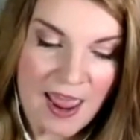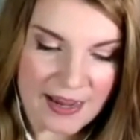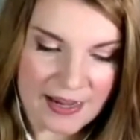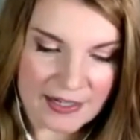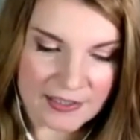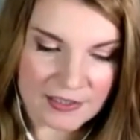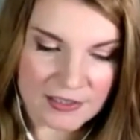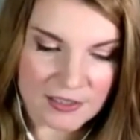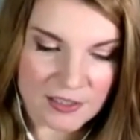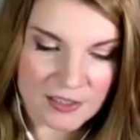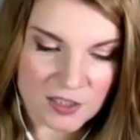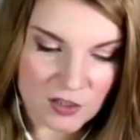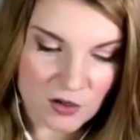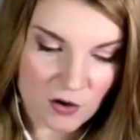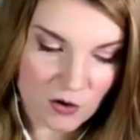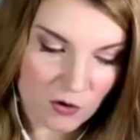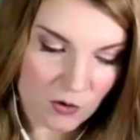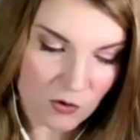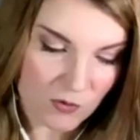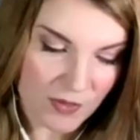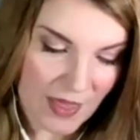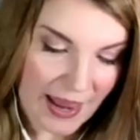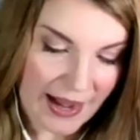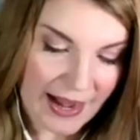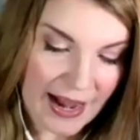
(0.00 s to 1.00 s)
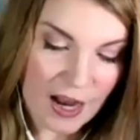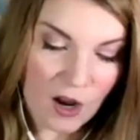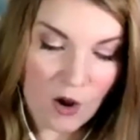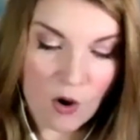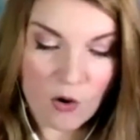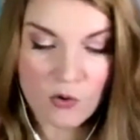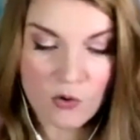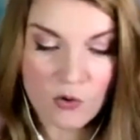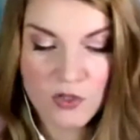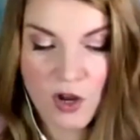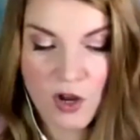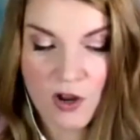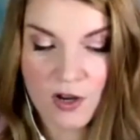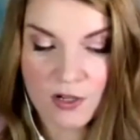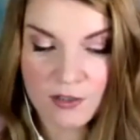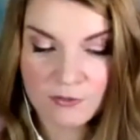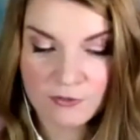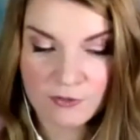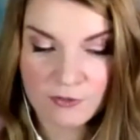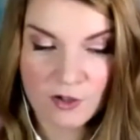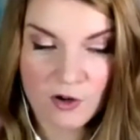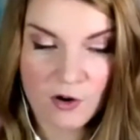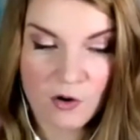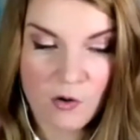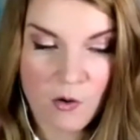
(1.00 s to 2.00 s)
and so that goes
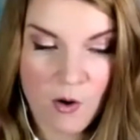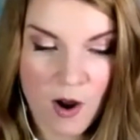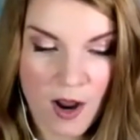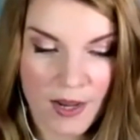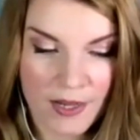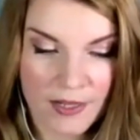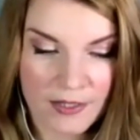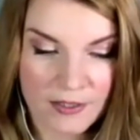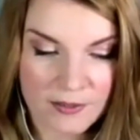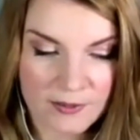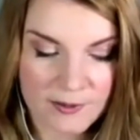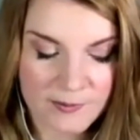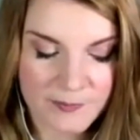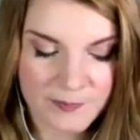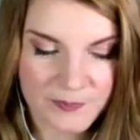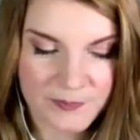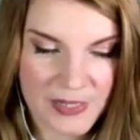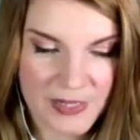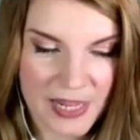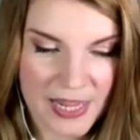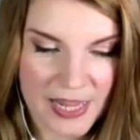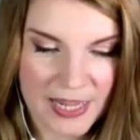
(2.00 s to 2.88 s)
on for a while.